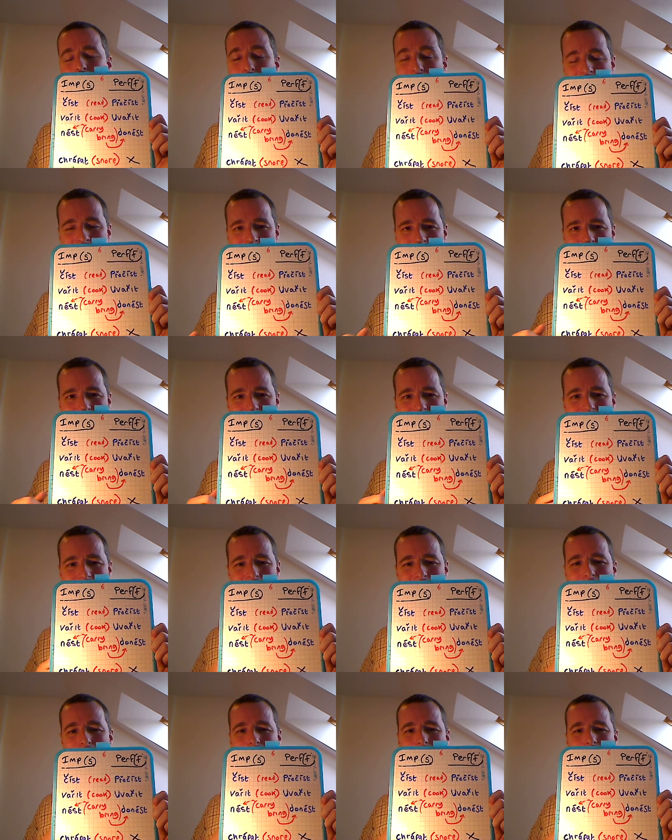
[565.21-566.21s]
But you can't,
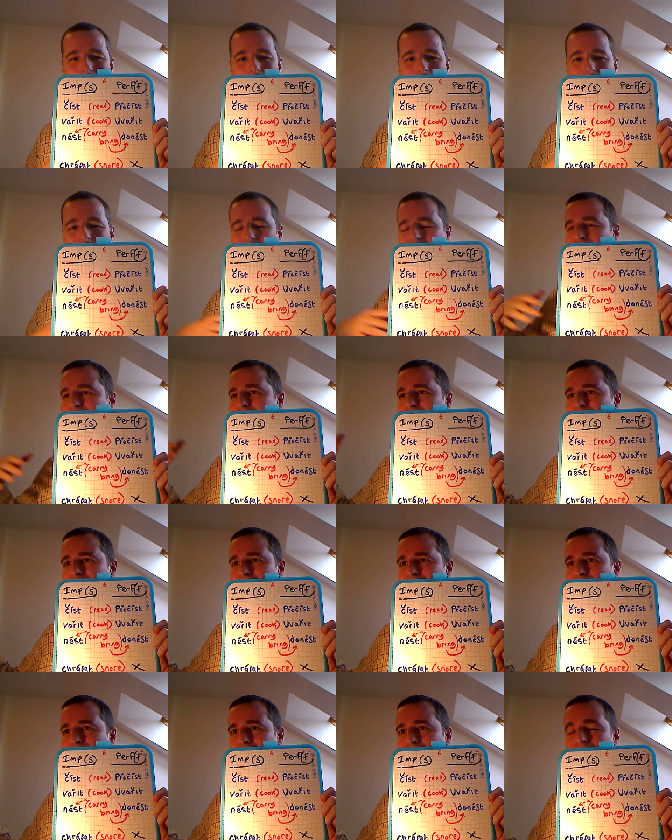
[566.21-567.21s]
or
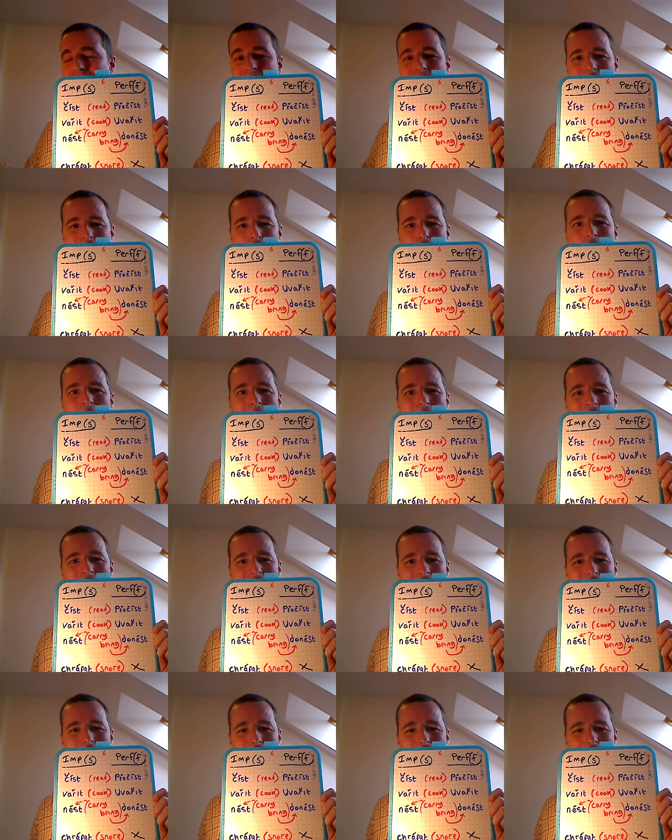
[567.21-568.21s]
last week
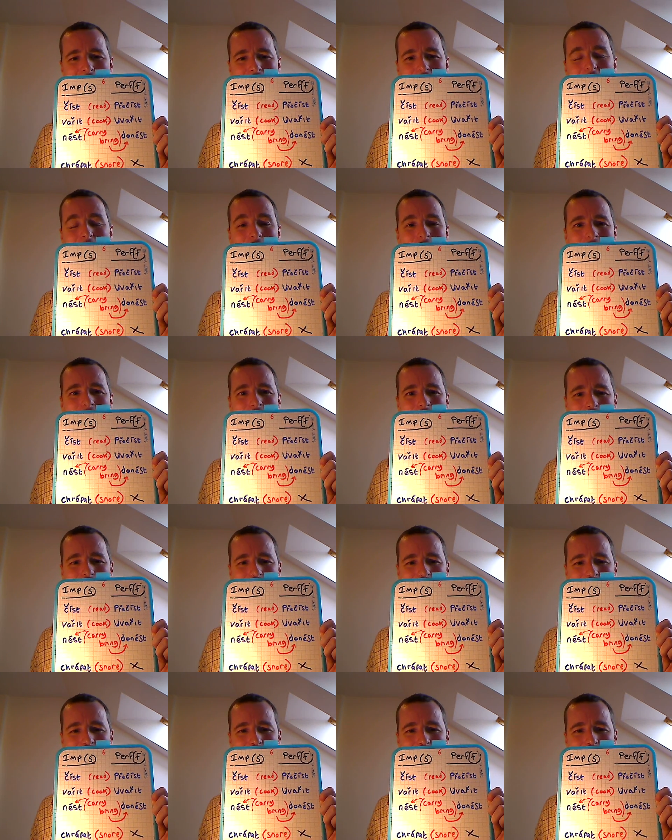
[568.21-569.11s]
she snored.